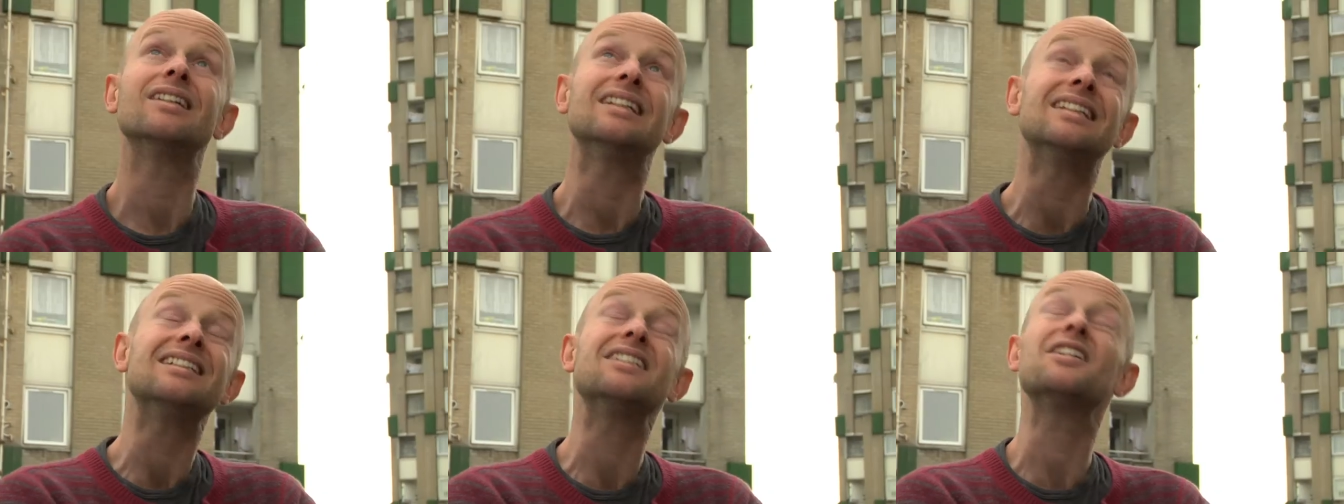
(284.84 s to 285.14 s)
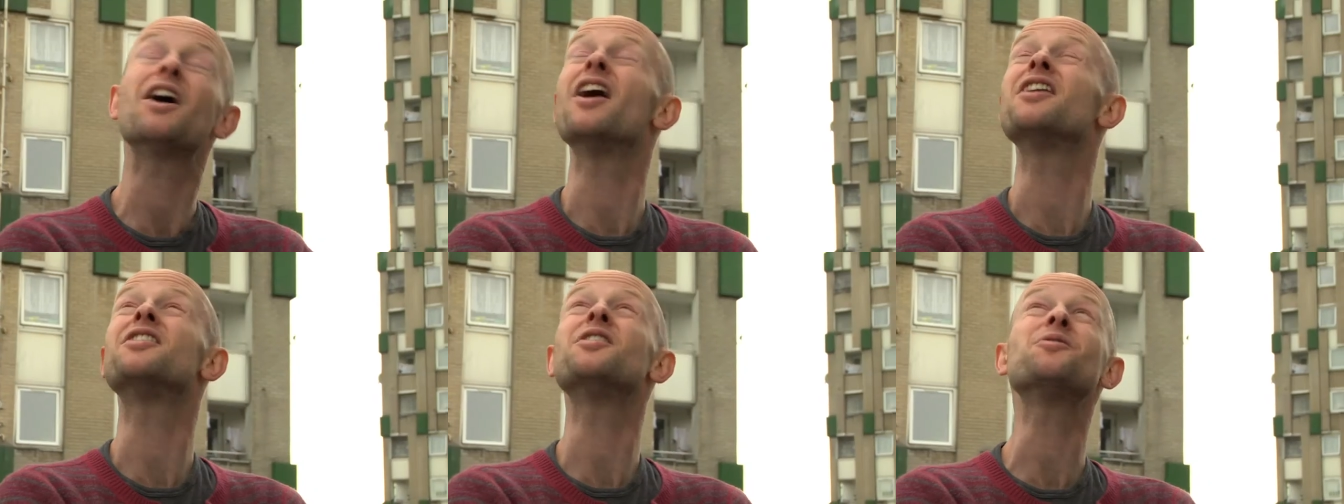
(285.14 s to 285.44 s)
You
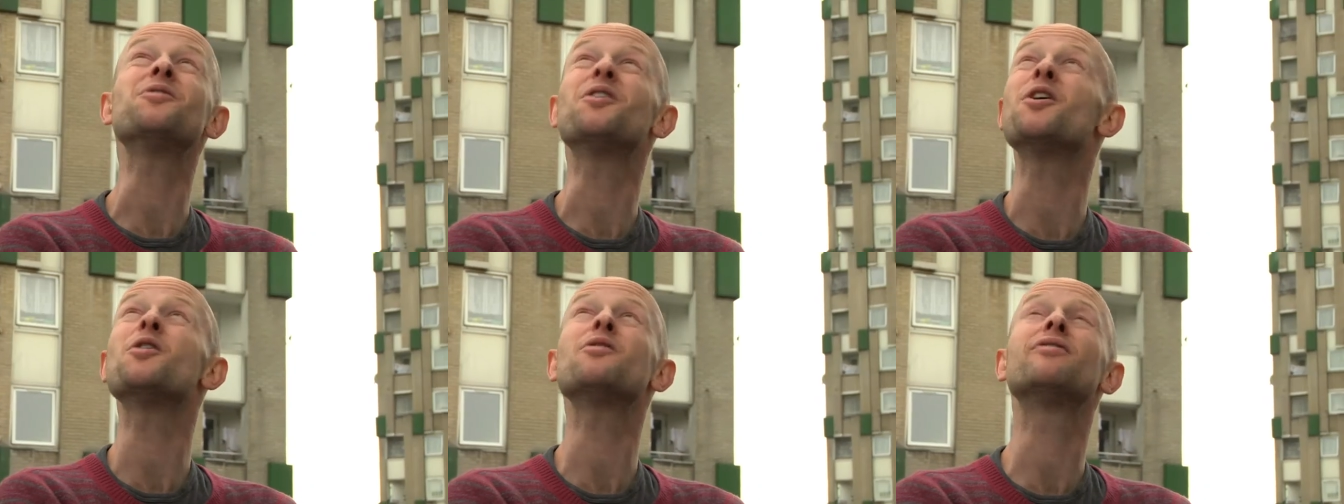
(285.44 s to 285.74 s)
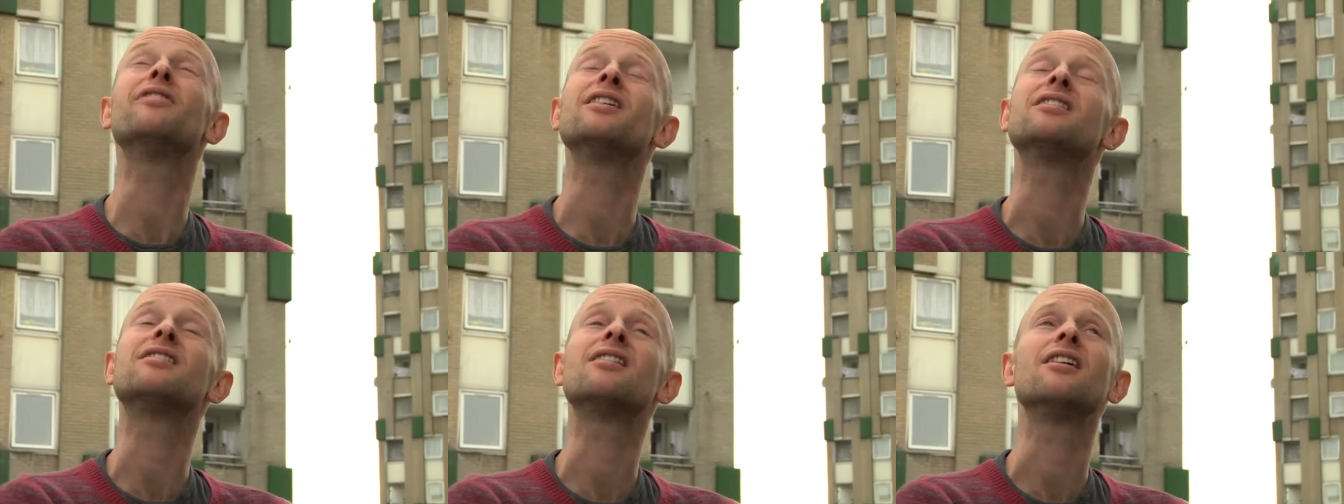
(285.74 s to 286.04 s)
know, I, don't know
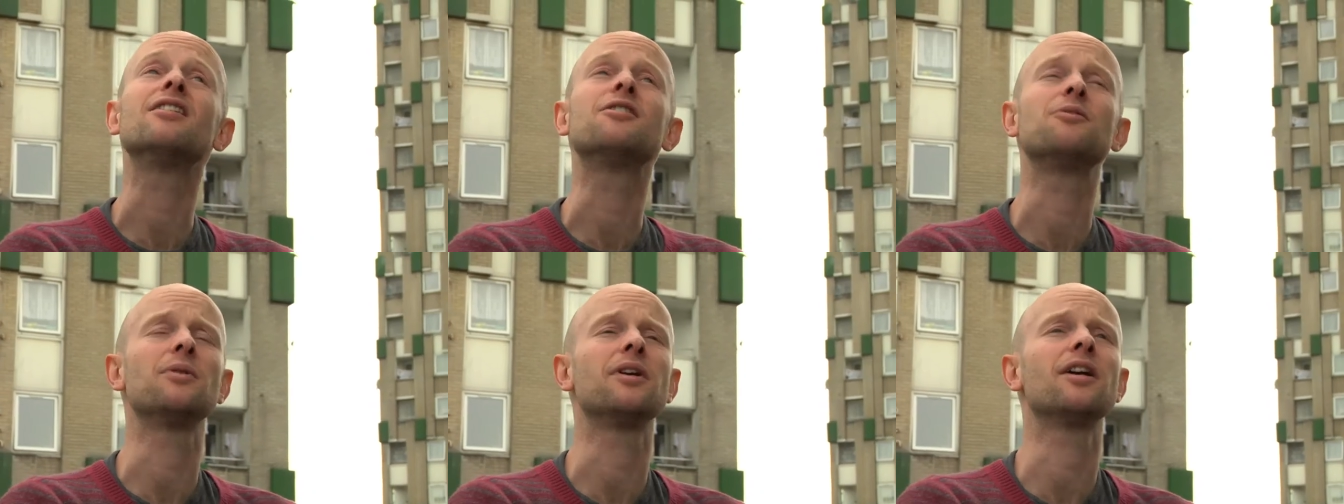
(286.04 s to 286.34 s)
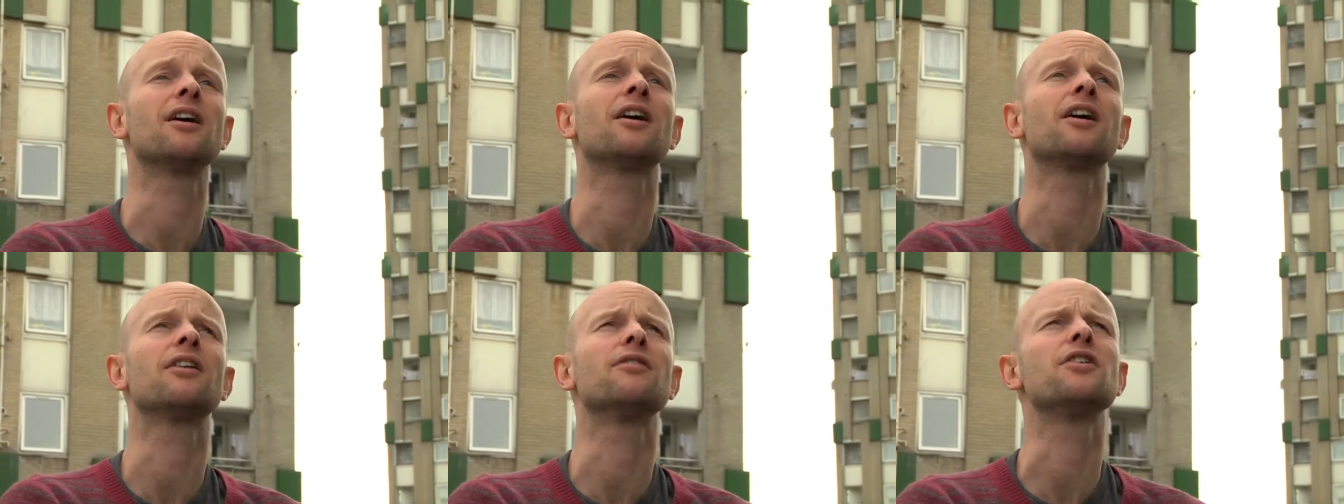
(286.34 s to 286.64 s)
if I'd say to the
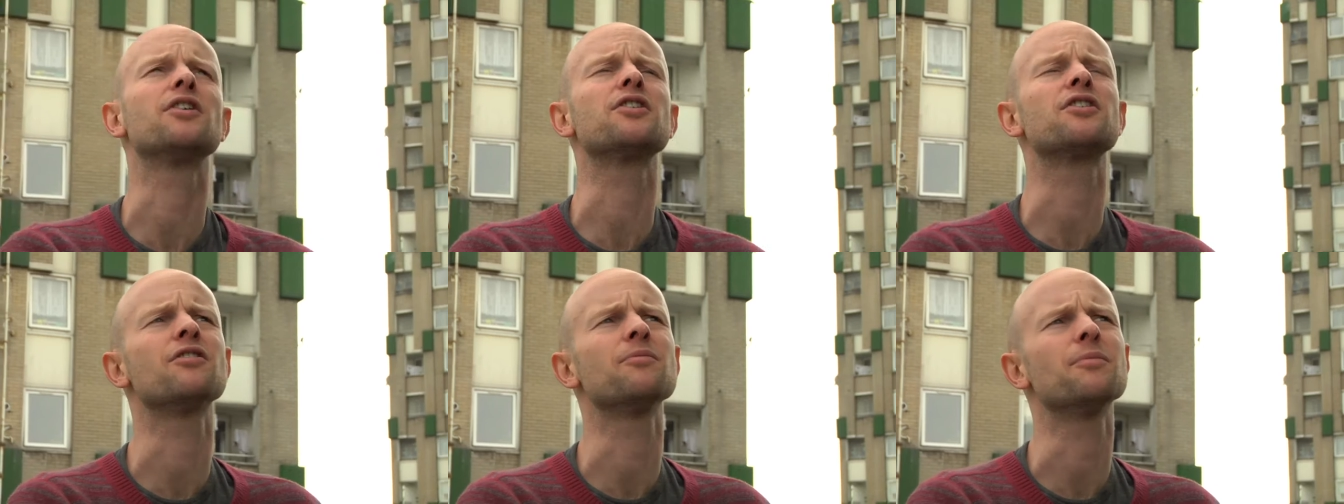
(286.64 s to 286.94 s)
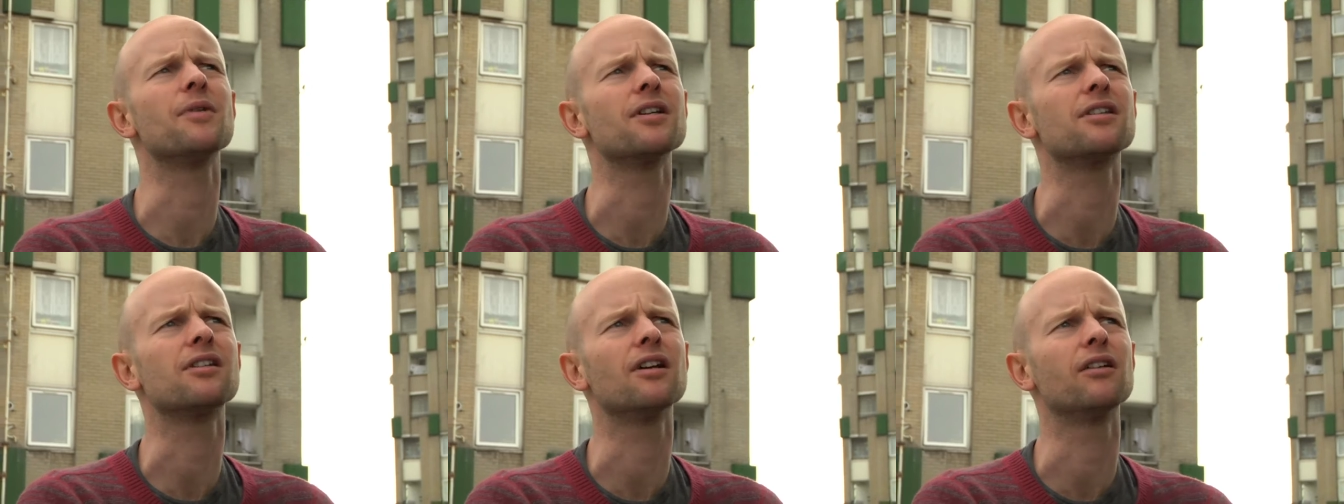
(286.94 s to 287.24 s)
younger version of
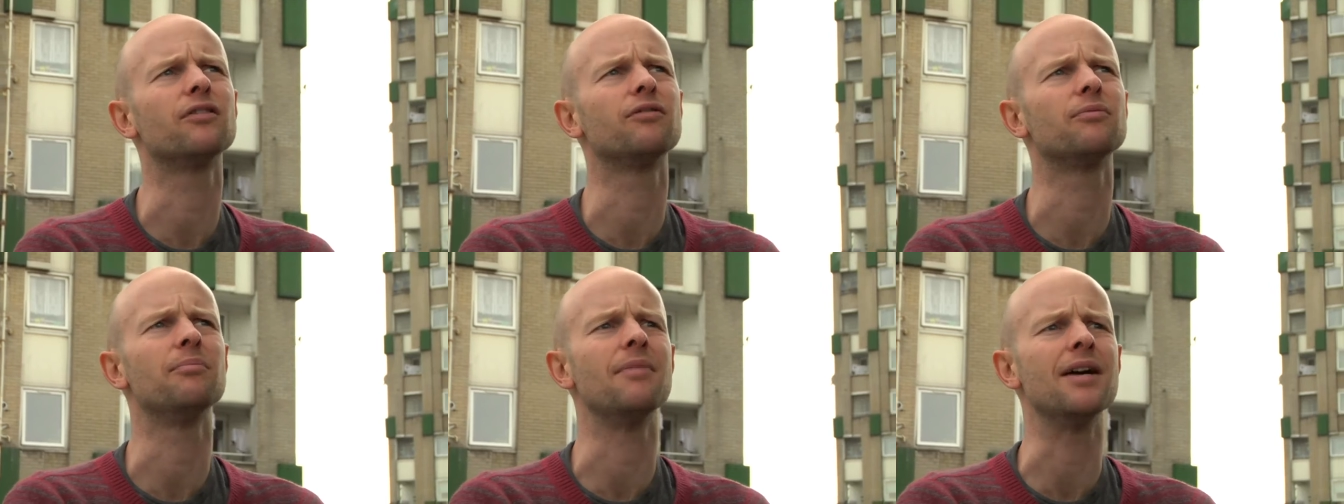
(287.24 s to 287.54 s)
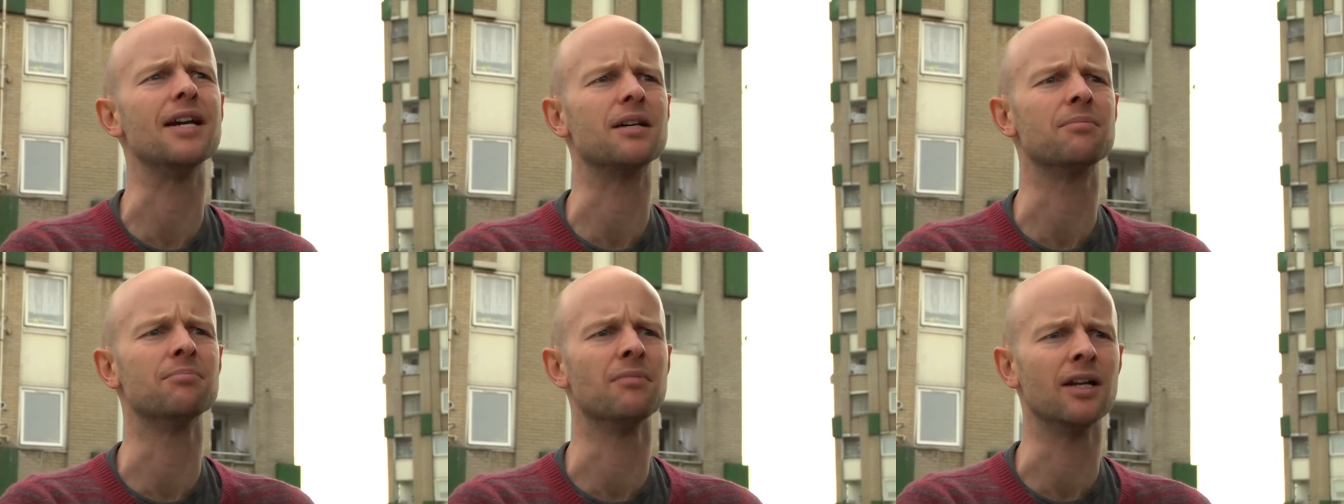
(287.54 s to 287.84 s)
myself,
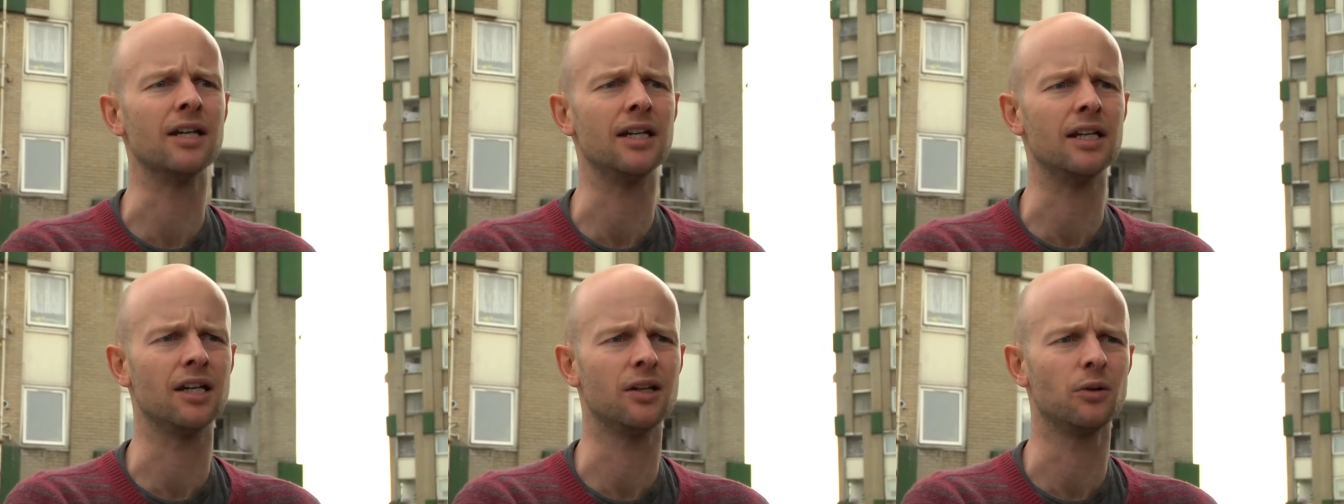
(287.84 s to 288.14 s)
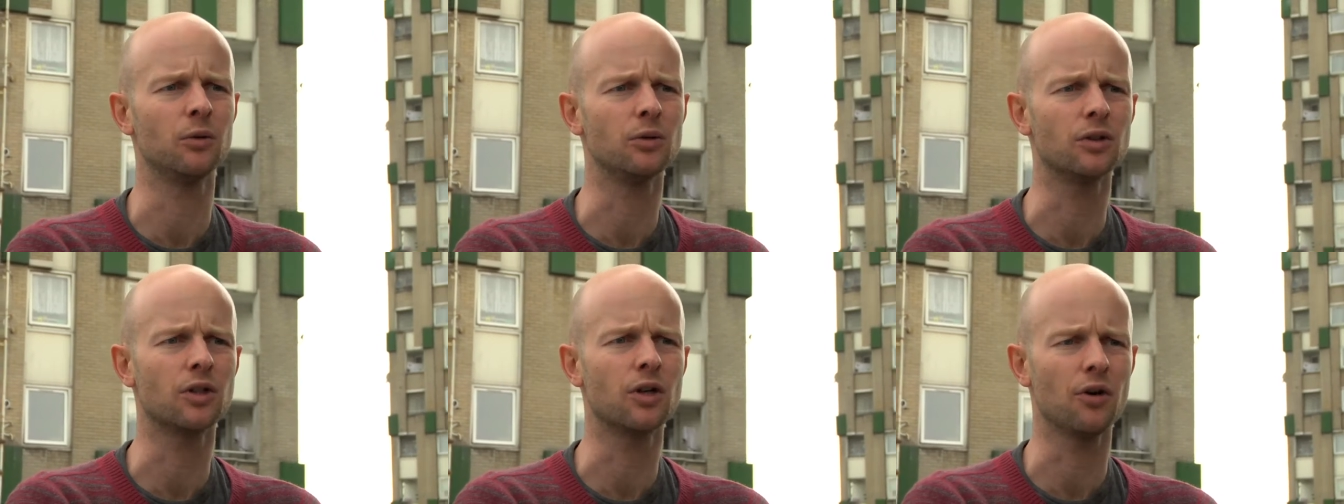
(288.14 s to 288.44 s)
make money at
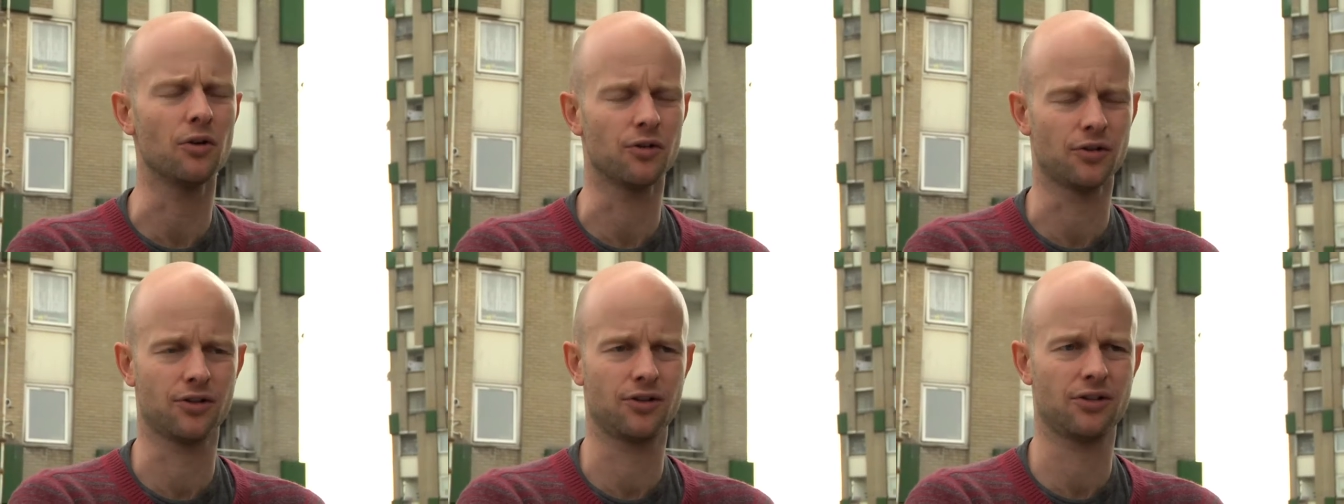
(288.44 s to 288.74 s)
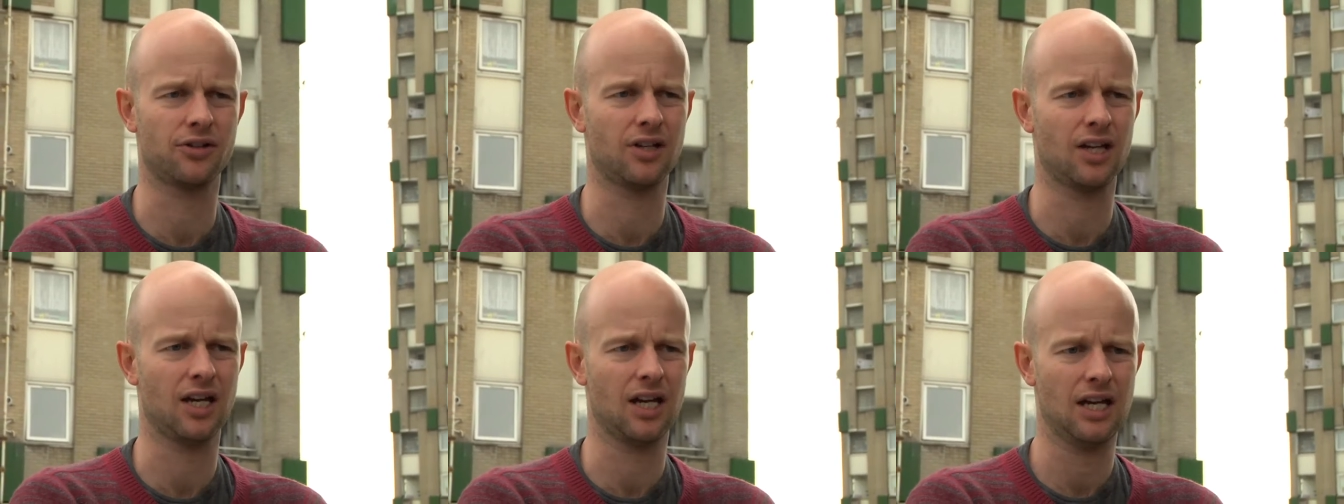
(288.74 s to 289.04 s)
all
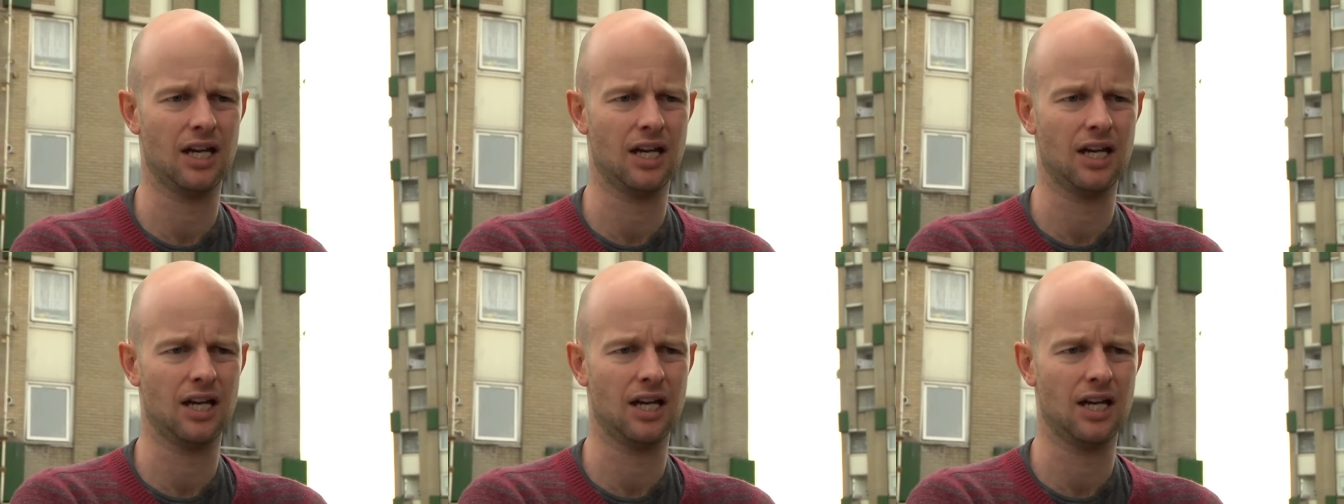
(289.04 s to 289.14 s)
costs.